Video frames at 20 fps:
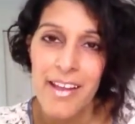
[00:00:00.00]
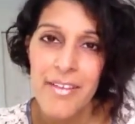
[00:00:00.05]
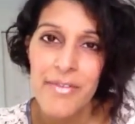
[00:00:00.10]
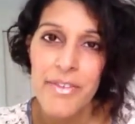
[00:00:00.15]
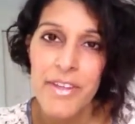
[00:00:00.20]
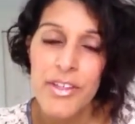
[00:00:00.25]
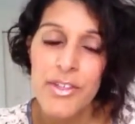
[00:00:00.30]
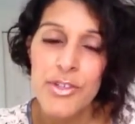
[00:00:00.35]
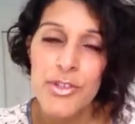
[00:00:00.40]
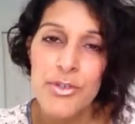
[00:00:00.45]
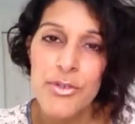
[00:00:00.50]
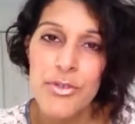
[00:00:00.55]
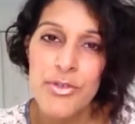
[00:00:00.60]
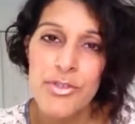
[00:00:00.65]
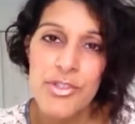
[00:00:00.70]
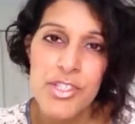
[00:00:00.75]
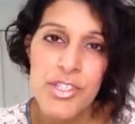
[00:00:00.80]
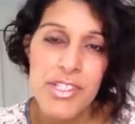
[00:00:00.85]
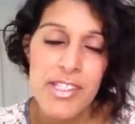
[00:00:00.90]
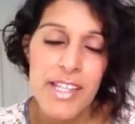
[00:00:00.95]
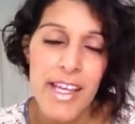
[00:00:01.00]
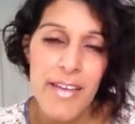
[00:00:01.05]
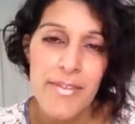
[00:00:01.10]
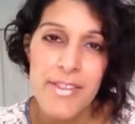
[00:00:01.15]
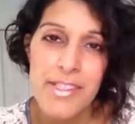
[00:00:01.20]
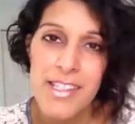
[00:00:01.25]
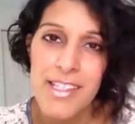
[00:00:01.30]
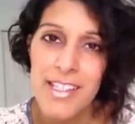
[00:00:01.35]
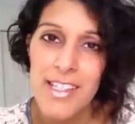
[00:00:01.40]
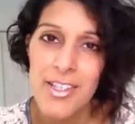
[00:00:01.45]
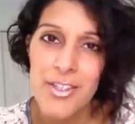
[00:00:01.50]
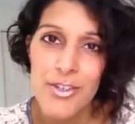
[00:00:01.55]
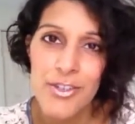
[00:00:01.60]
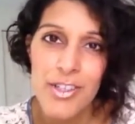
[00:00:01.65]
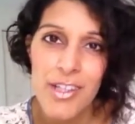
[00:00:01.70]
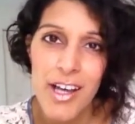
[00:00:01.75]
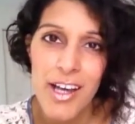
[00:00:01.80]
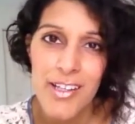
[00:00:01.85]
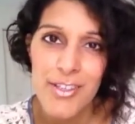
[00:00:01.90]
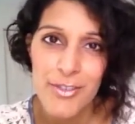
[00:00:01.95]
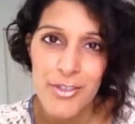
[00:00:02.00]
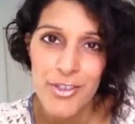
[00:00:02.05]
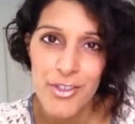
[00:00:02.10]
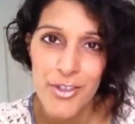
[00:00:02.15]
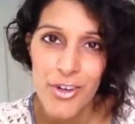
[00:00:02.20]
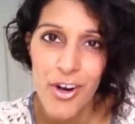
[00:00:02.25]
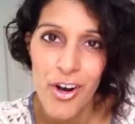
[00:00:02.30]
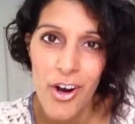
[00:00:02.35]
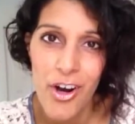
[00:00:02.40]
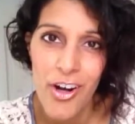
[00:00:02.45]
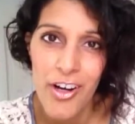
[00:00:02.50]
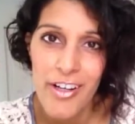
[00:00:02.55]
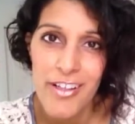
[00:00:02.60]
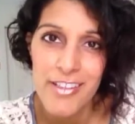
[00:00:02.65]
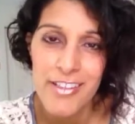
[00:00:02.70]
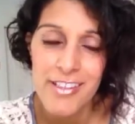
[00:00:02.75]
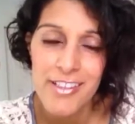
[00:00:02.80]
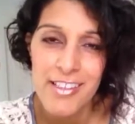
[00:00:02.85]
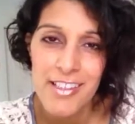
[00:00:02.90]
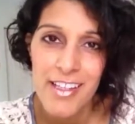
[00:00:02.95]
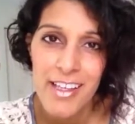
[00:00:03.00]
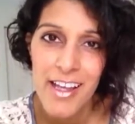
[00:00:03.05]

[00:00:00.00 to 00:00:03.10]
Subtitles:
that you just have sitting in your gut or in your heart?